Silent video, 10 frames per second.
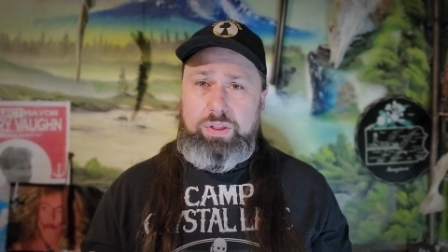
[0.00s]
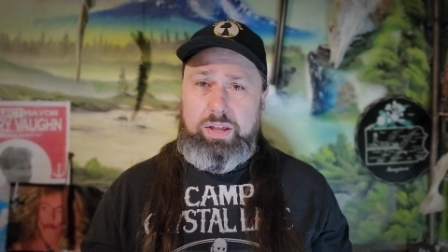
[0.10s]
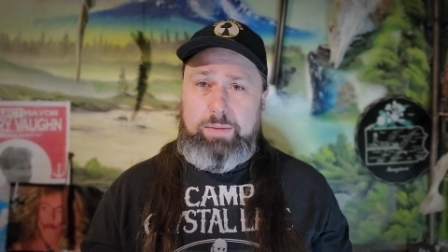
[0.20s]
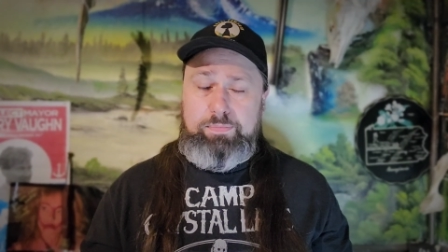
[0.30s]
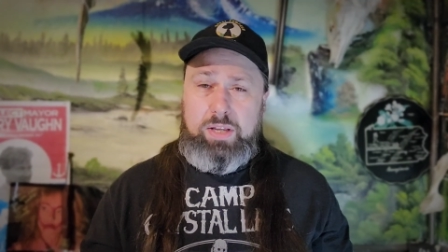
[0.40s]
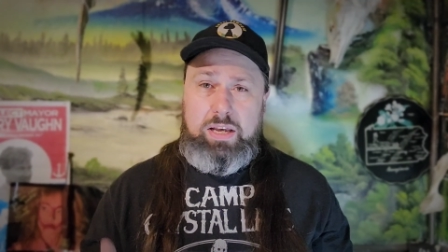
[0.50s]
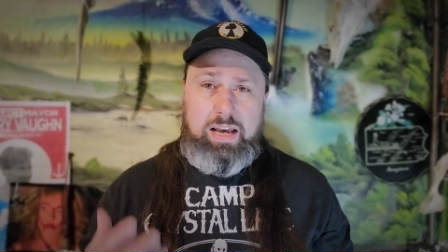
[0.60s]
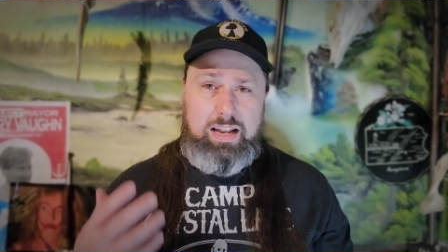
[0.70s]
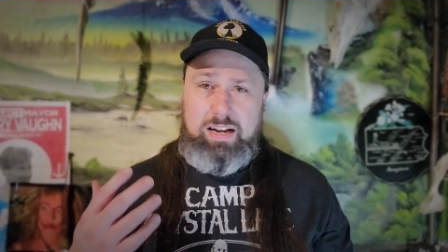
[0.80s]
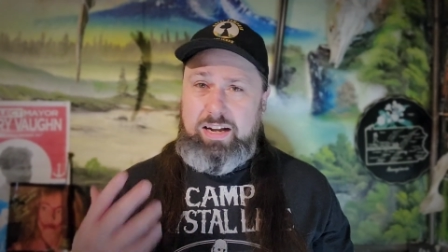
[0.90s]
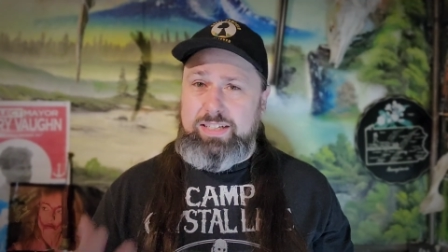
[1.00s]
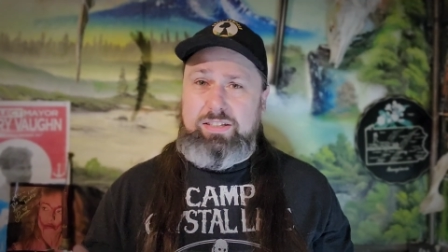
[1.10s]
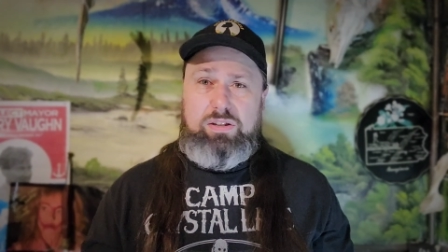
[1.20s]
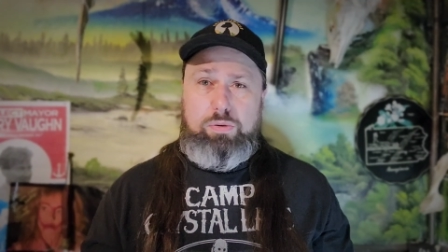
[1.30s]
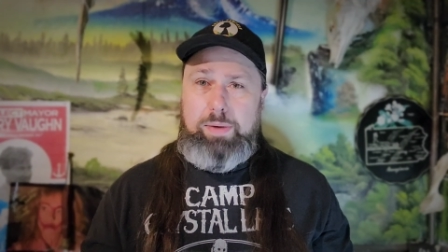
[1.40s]
with it and a
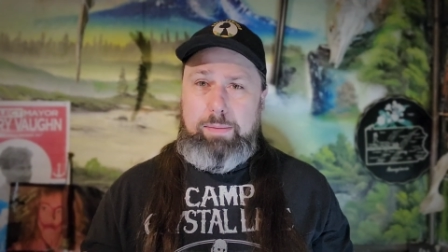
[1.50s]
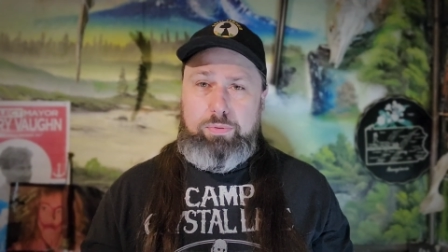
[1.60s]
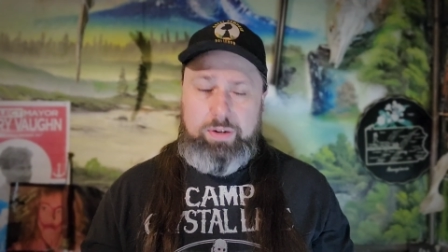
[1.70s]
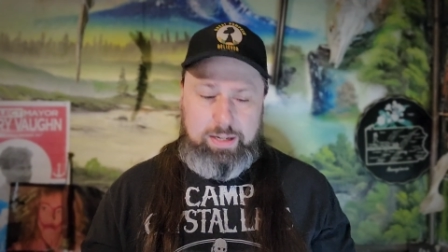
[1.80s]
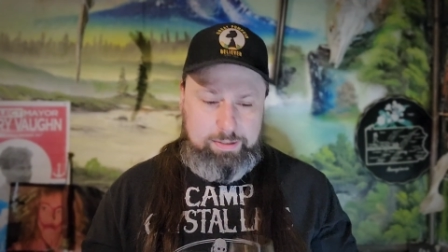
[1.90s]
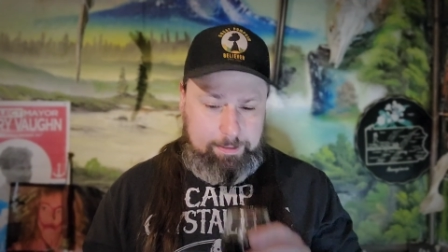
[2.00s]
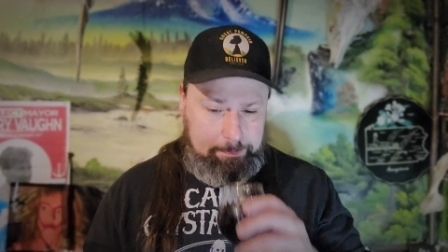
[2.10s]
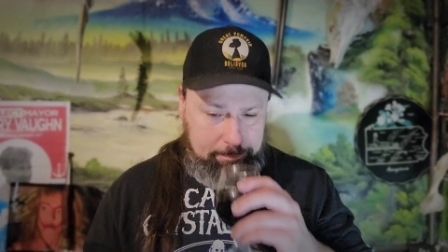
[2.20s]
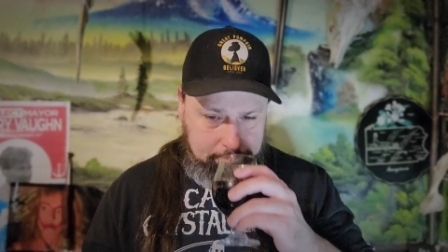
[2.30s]
nice little pepperiness.